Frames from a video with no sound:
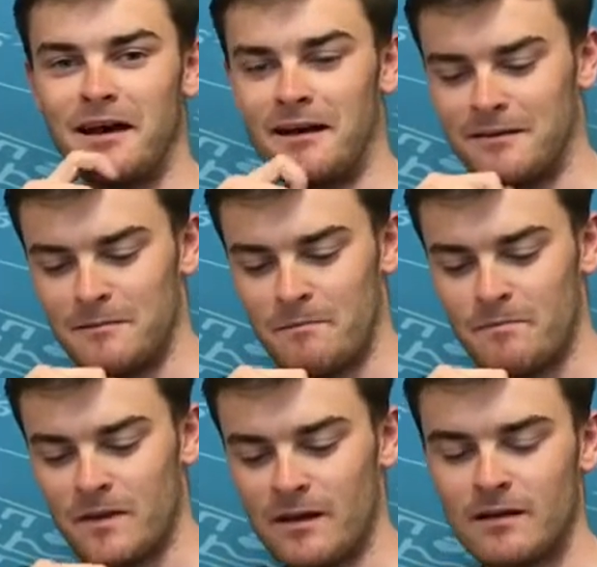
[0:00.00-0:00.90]
there.
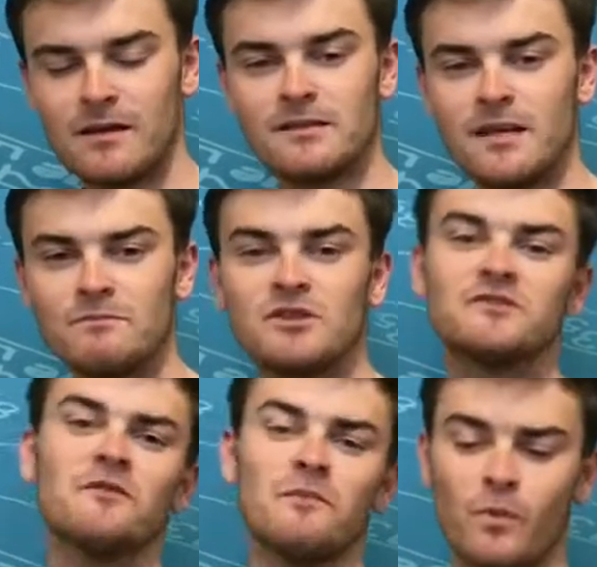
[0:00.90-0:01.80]
The assumptions
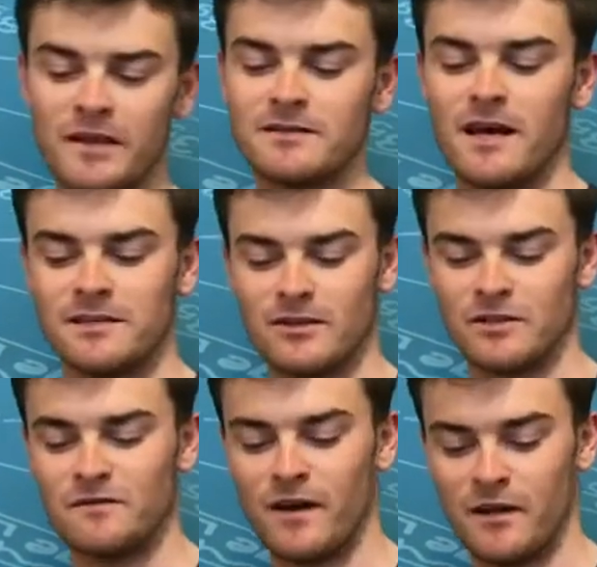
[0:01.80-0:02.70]
from the wind test are as
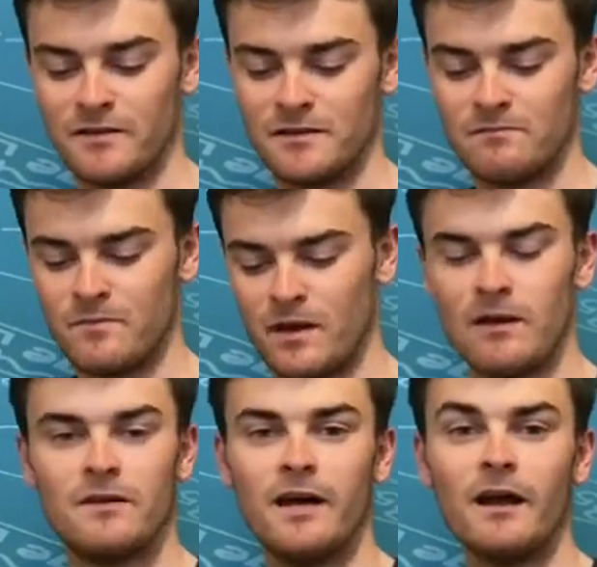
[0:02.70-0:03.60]
follows.
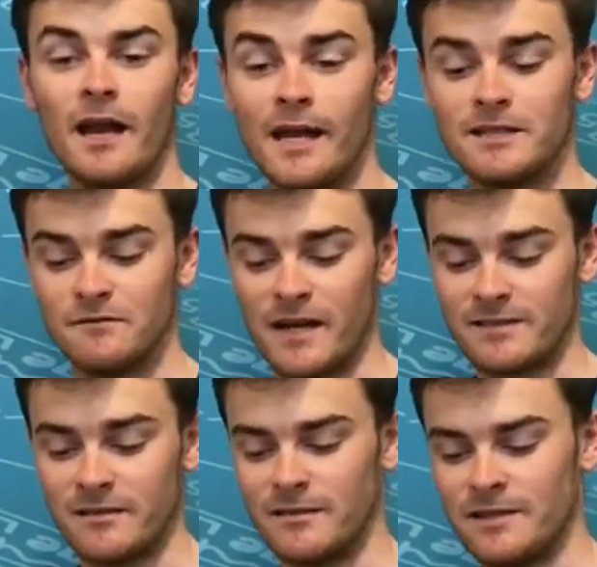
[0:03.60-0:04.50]
The unladen
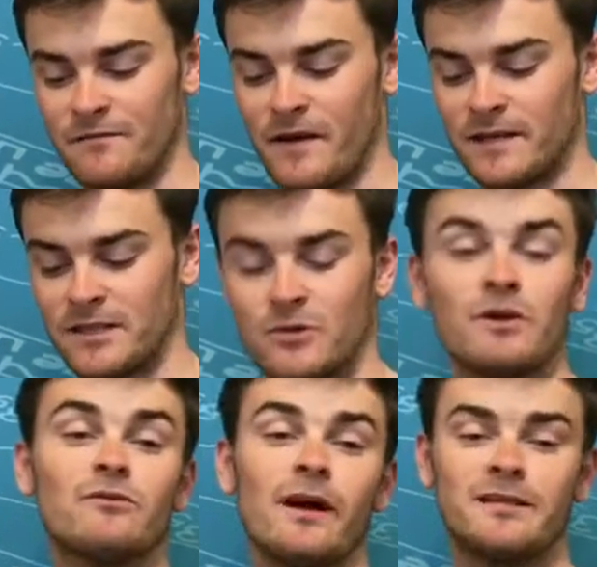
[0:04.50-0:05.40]
vessel is affected to a
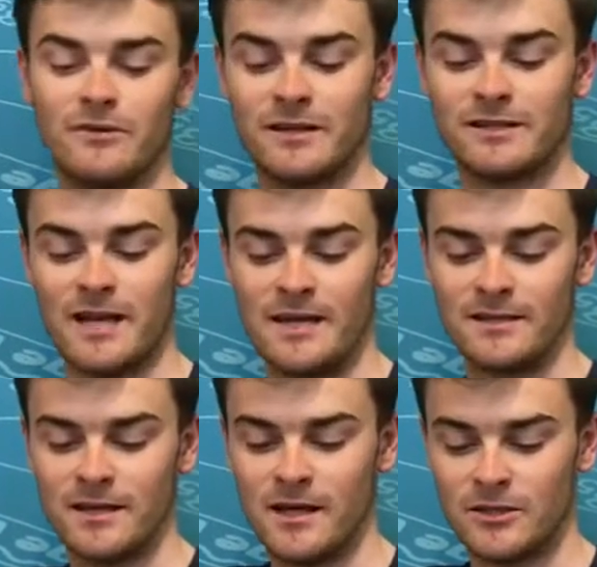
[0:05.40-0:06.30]
greater
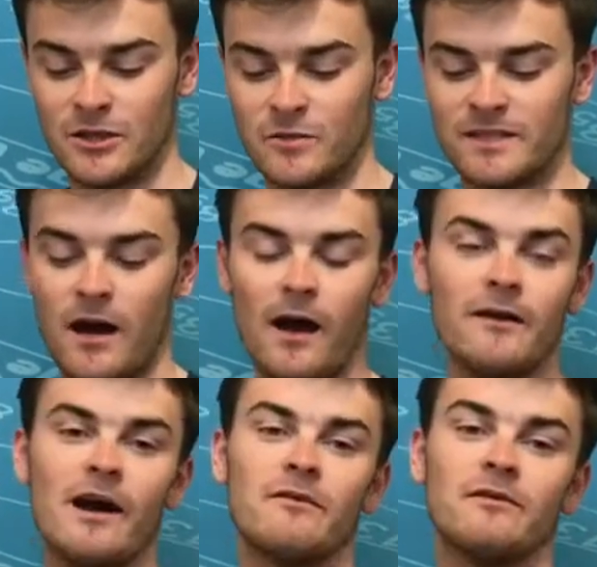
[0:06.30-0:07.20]
extent due to its higher
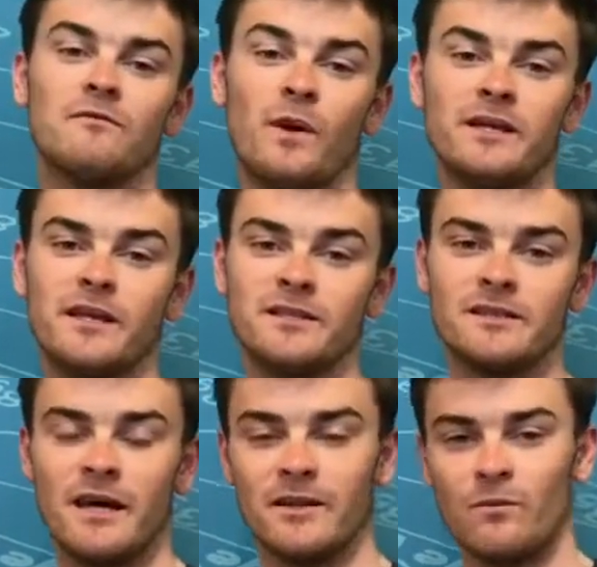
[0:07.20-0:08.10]
area of windage
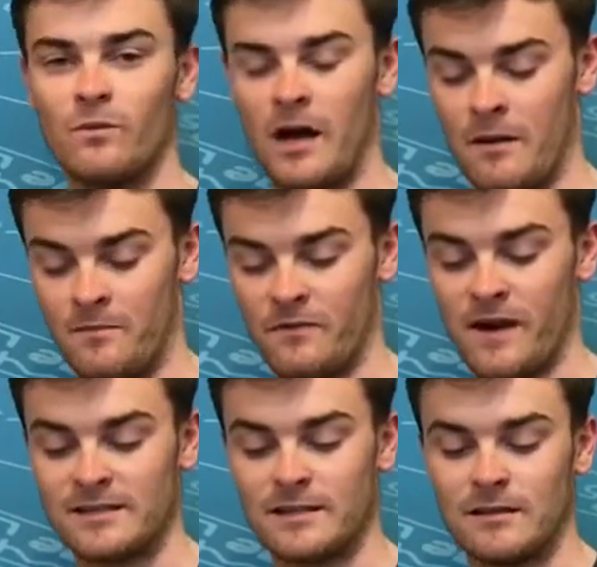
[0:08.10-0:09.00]
than the
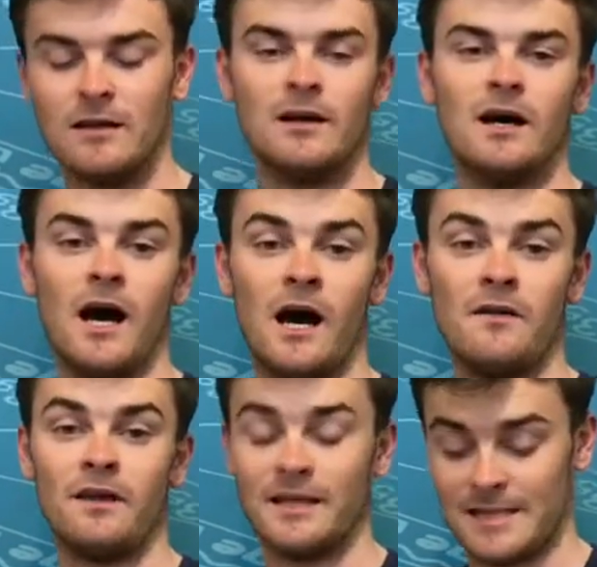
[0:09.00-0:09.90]
vessel
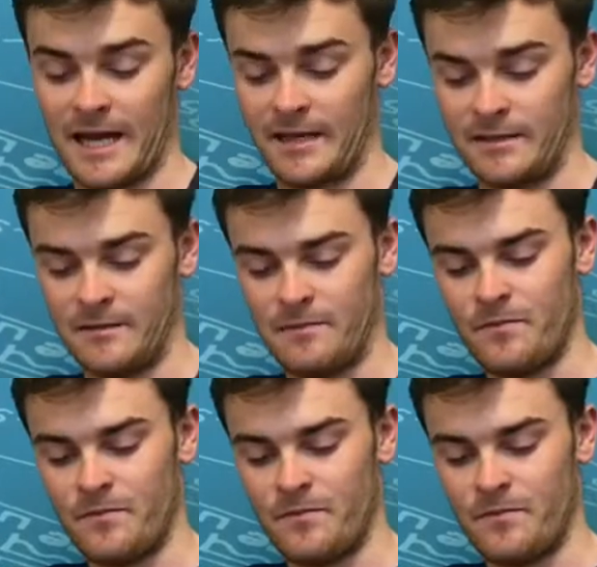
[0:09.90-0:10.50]
that is laden.